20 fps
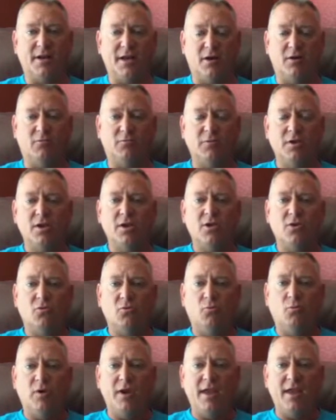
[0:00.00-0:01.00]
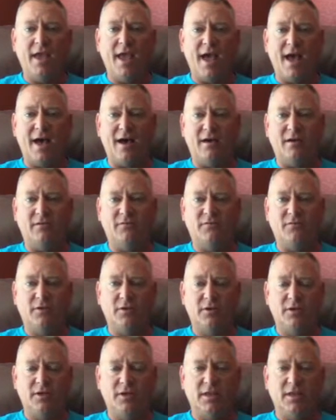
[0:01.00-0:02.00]
Now, we have
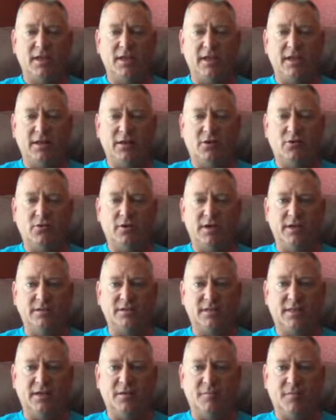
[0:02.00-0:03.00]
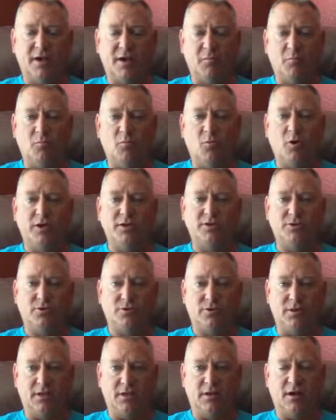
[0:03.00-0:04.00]
increased the amount of
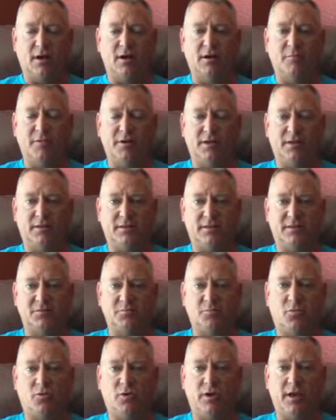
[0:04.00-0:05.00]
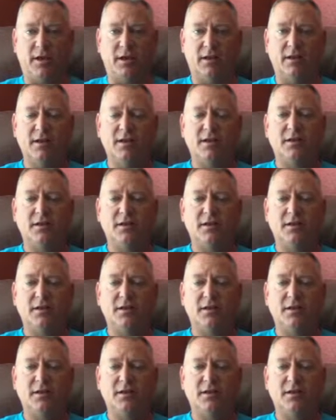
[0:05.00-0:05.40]
moisture in the carpet at this point.